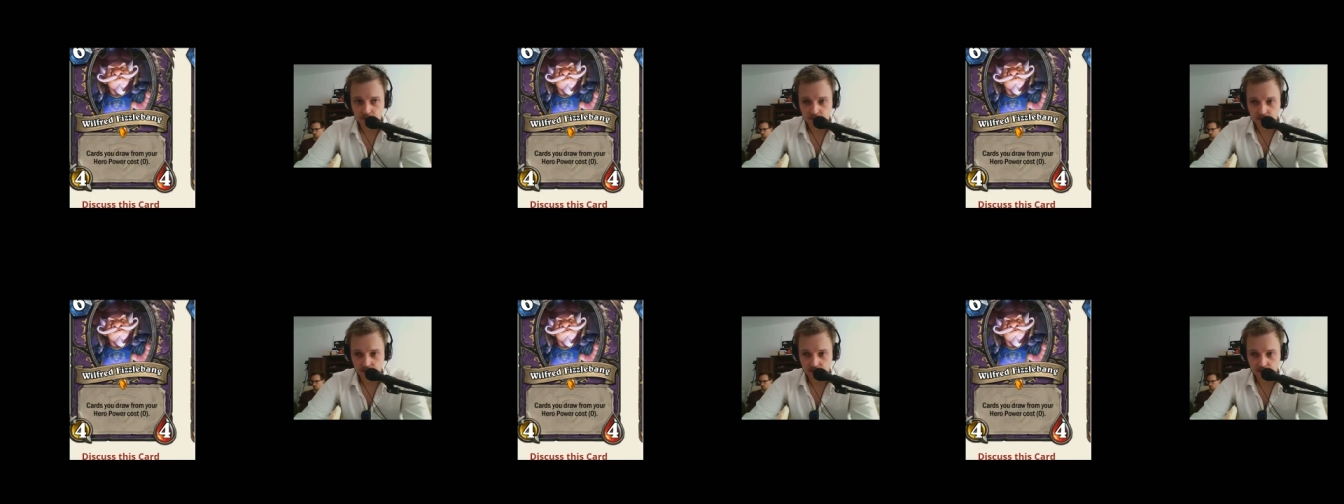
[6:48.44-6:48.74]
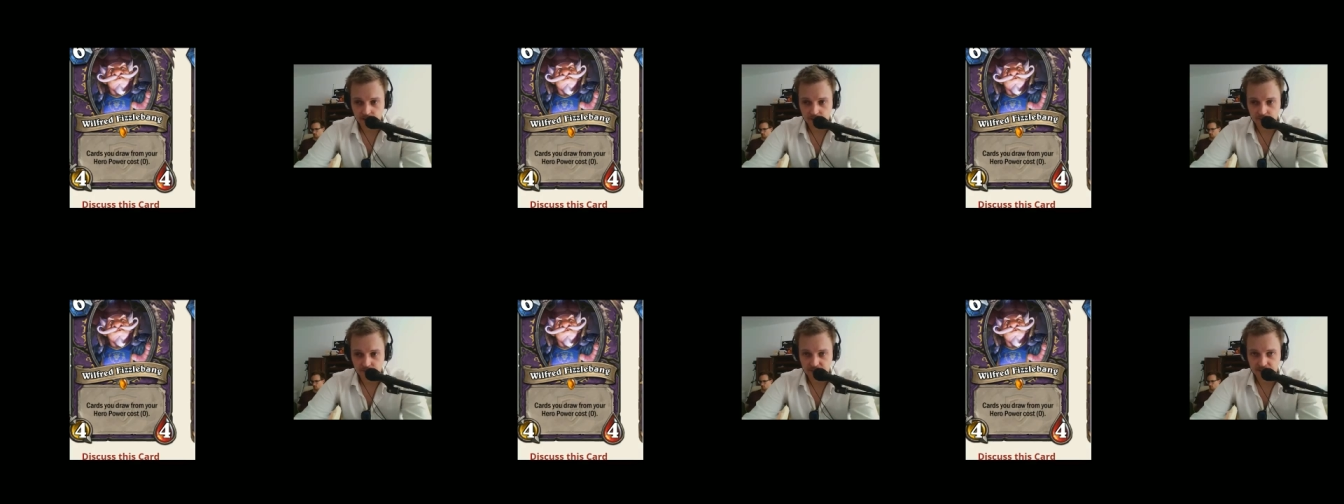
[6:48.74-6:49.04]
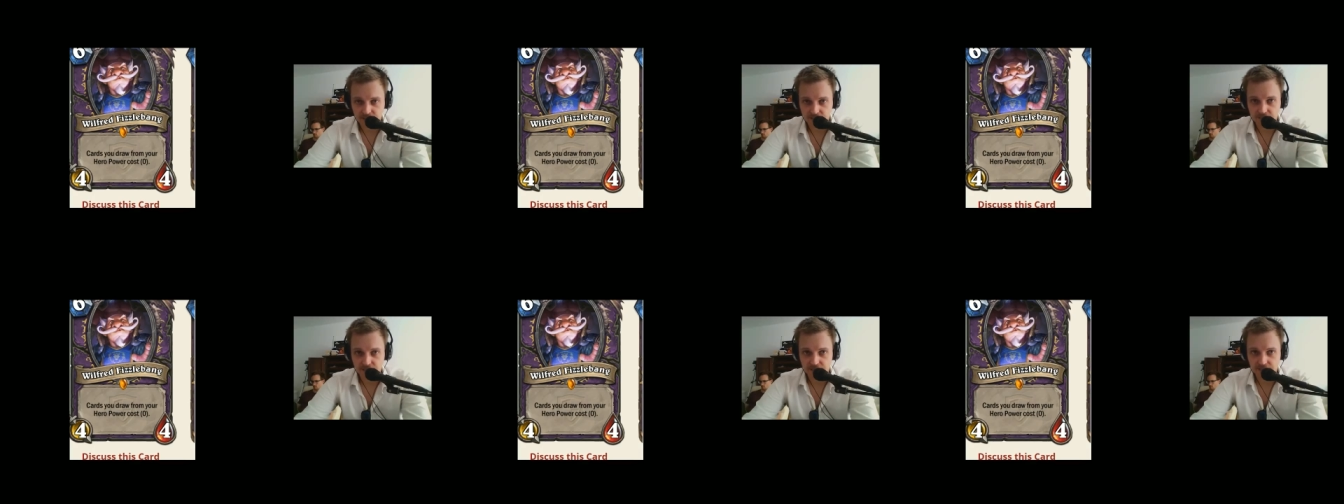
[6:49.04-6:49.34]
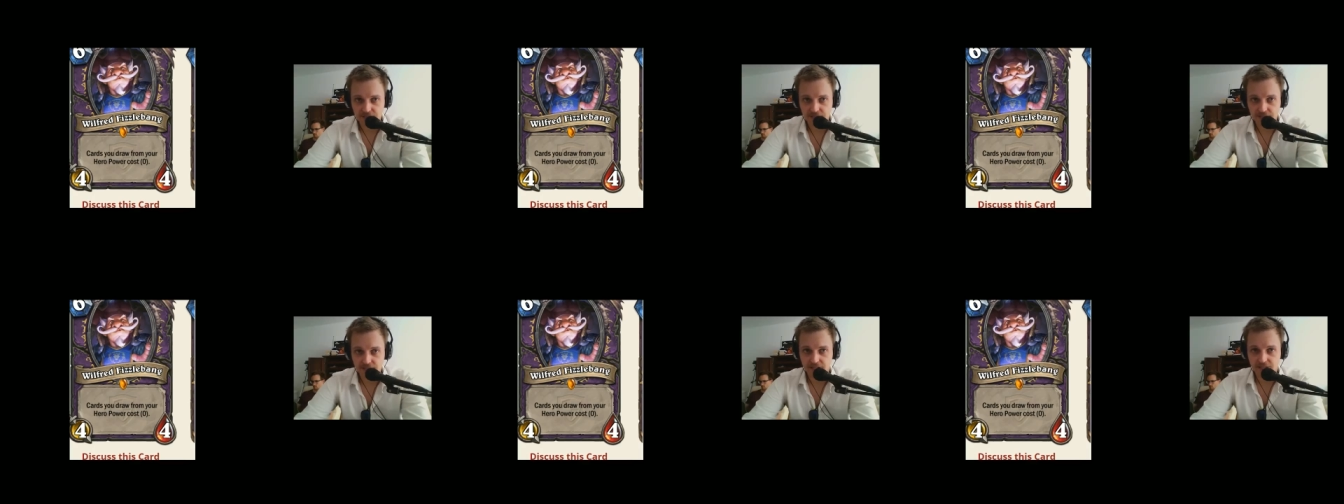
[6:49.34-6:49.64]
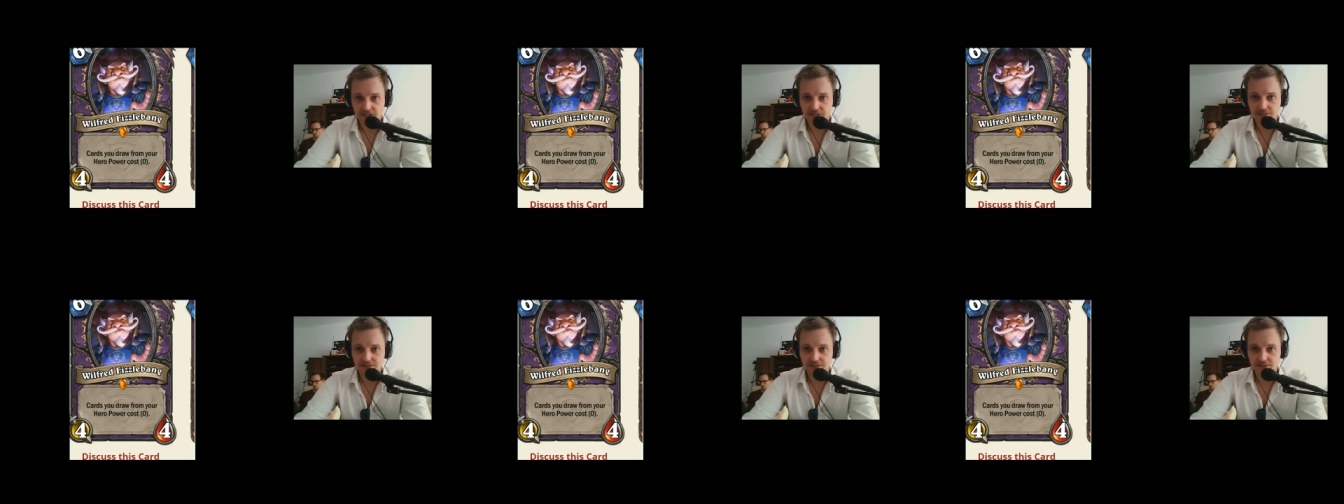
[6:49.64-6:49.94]

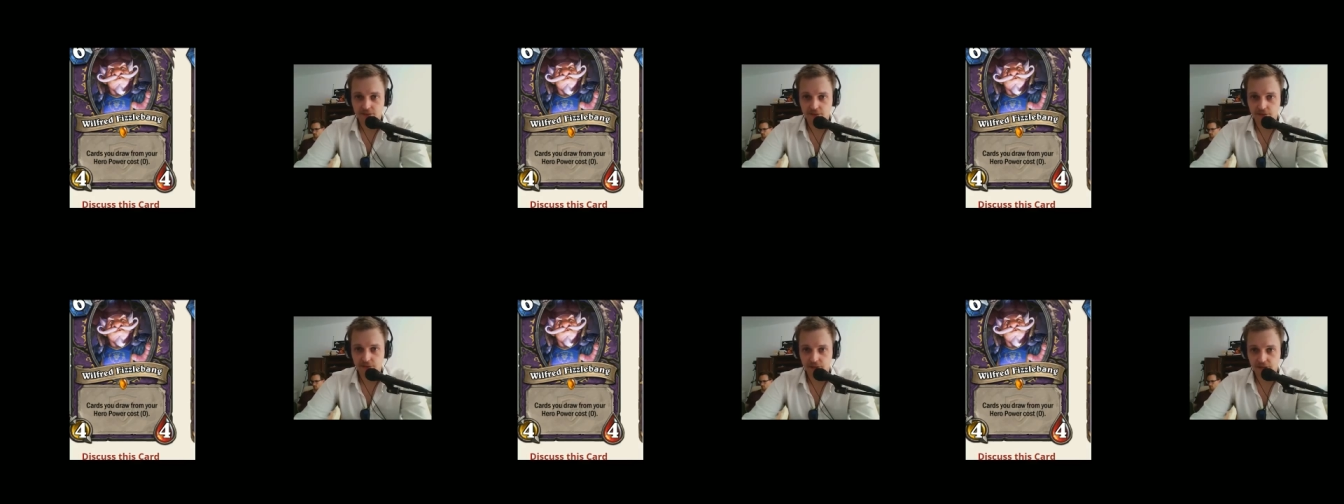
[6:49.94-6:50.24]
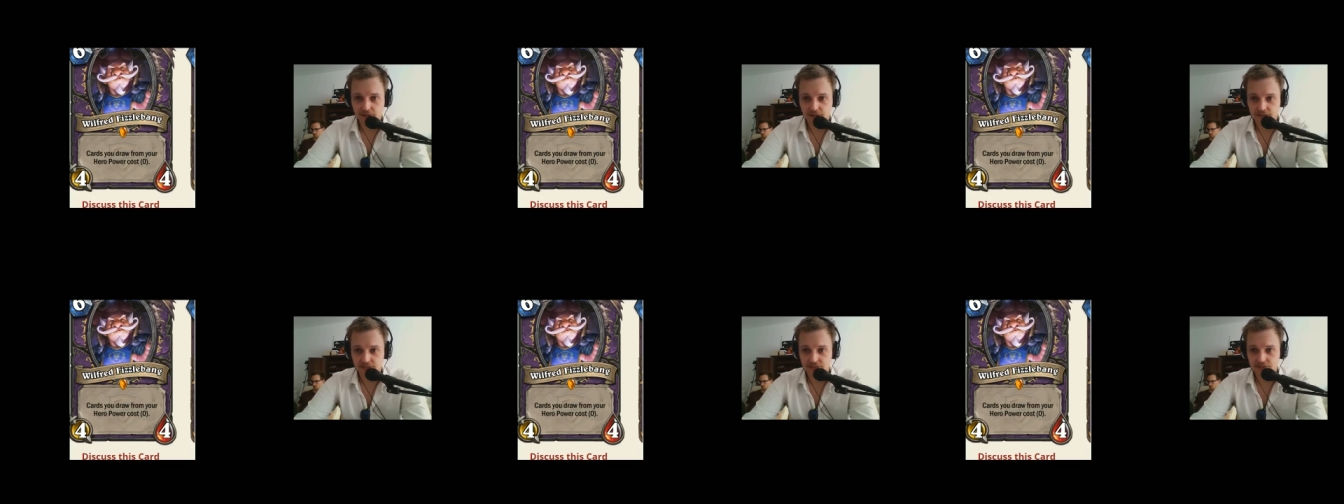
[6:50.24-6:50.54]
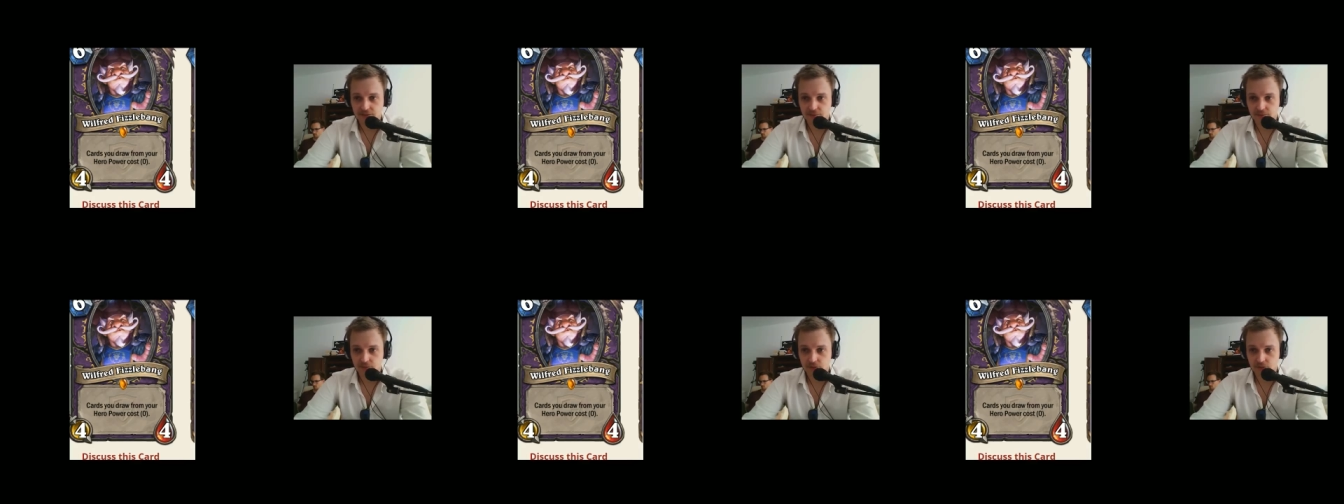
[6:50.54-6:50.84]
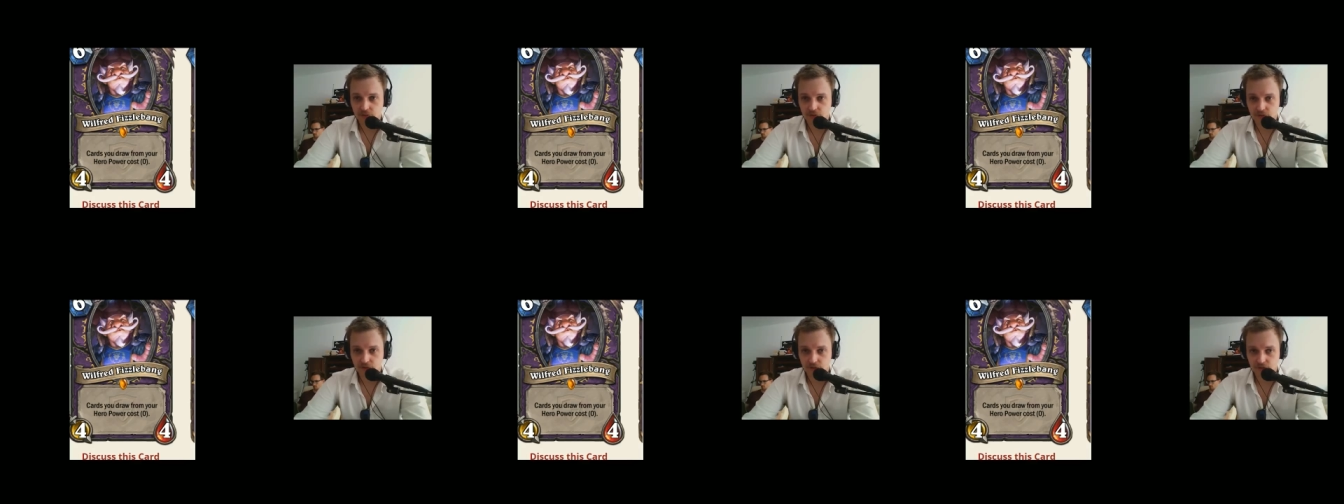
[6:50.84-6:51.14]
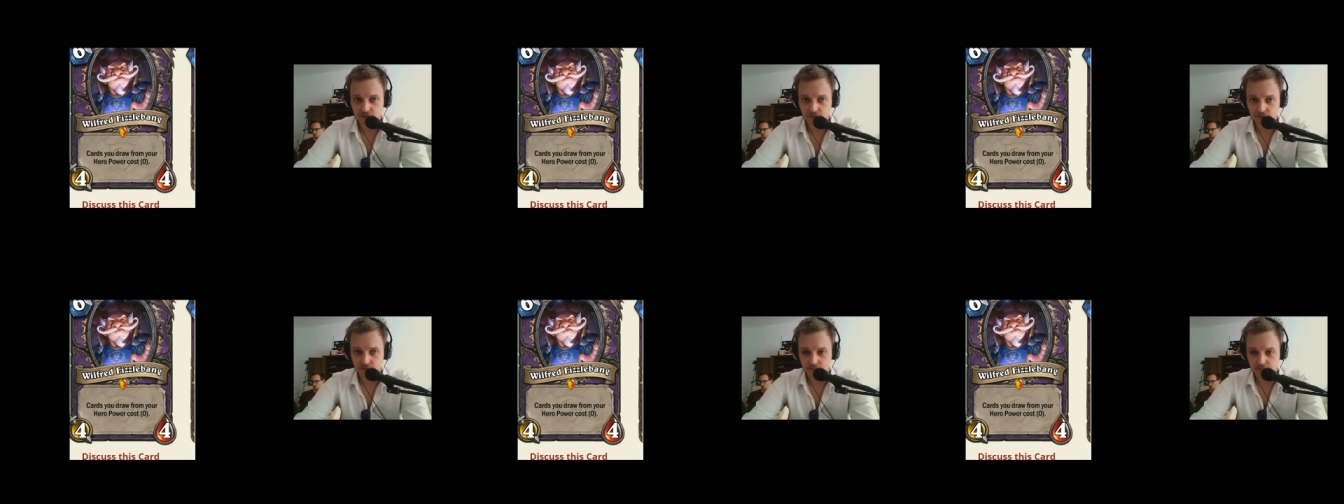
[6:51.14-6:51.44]
Potentially you can get some
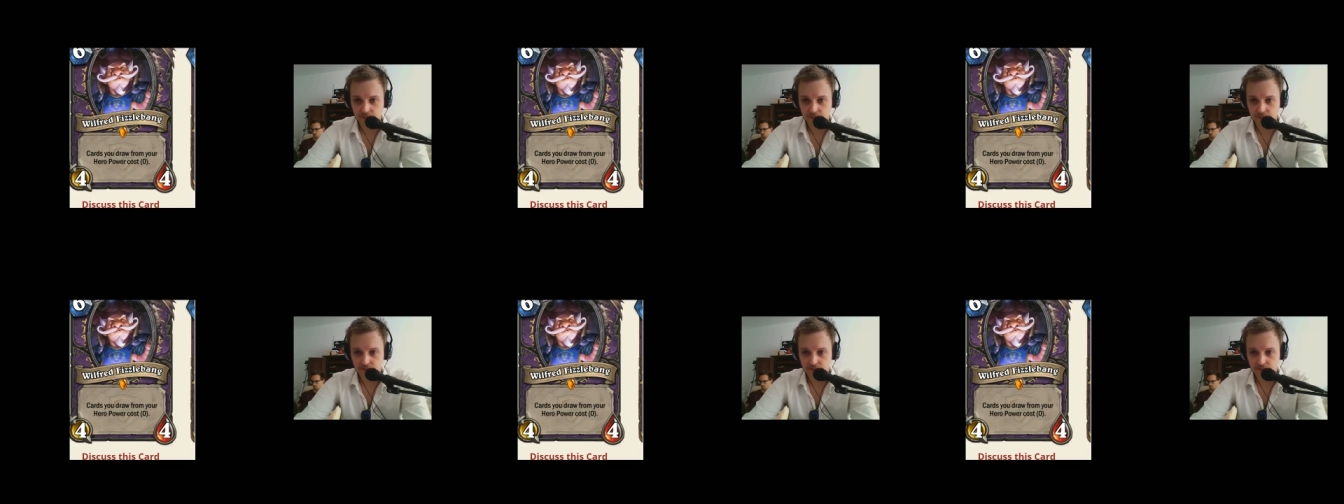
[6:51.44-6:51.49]
huge